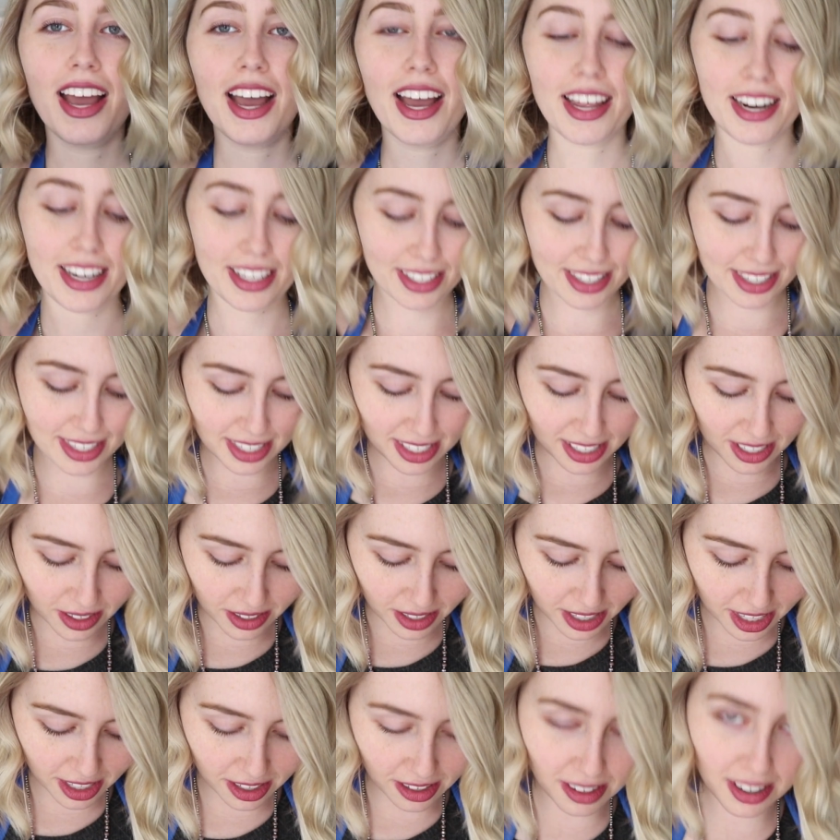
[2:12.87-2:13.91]
and it's so
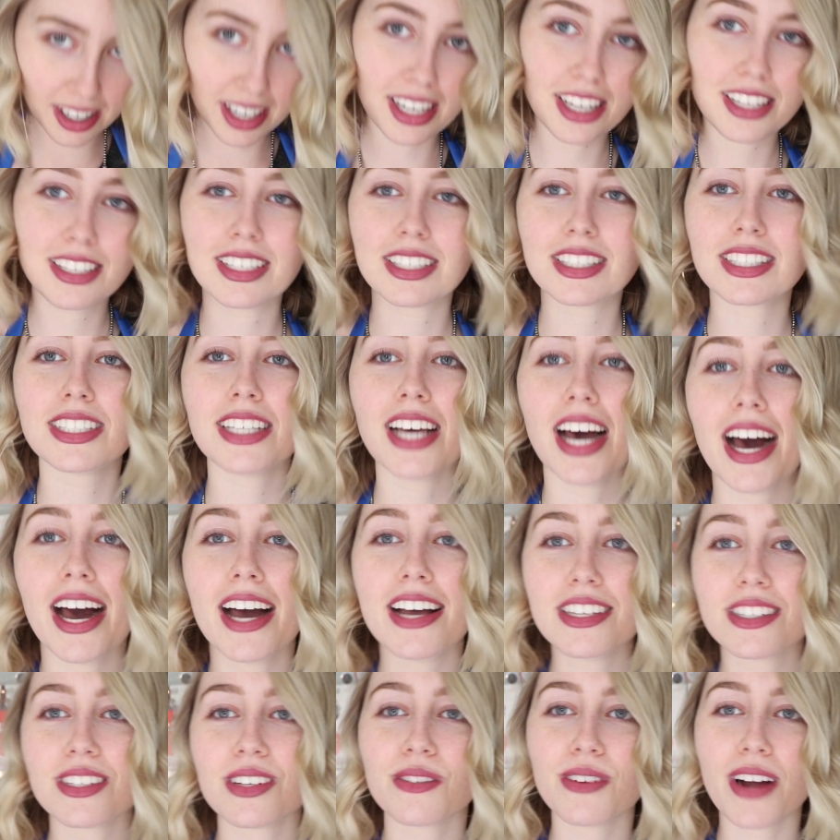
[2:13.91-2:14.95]
cute and it just
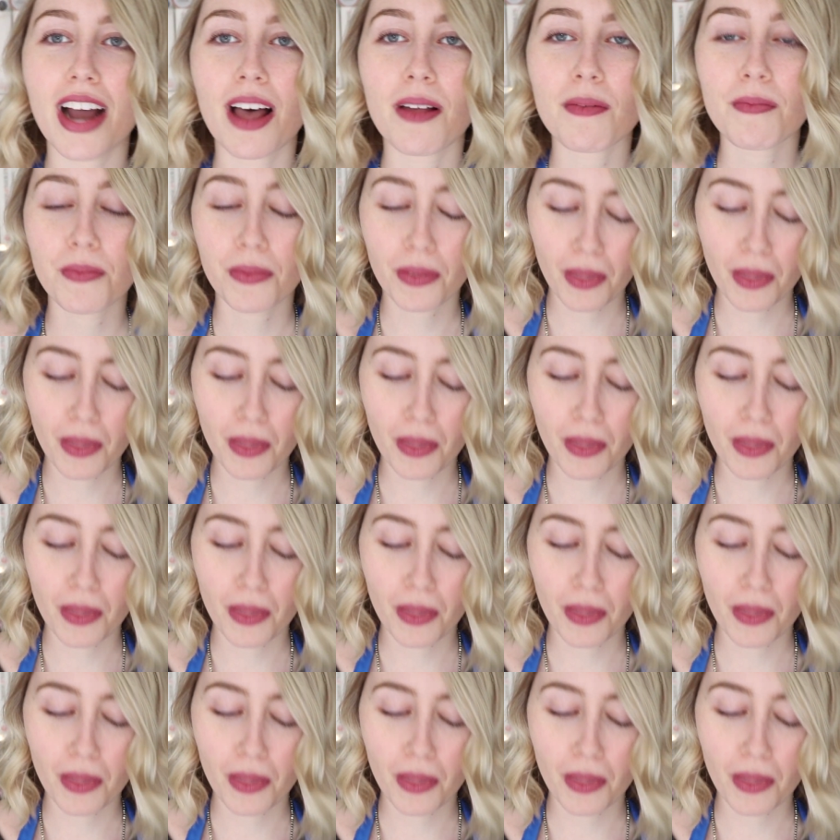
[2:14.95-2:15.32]
ties around